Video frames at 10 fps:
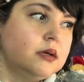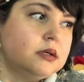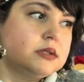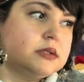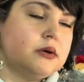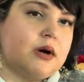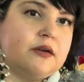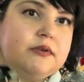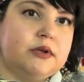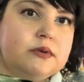So
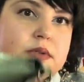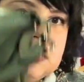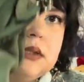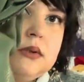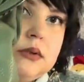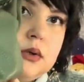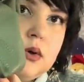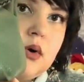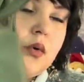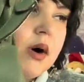I've used it
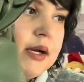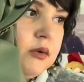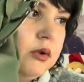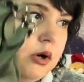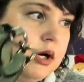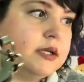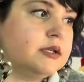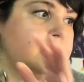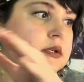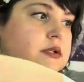quite a lot.
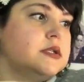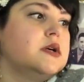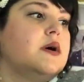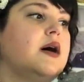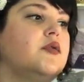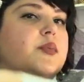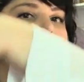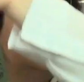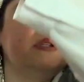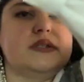So I will
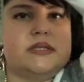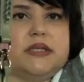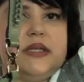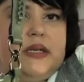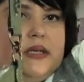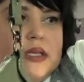put this in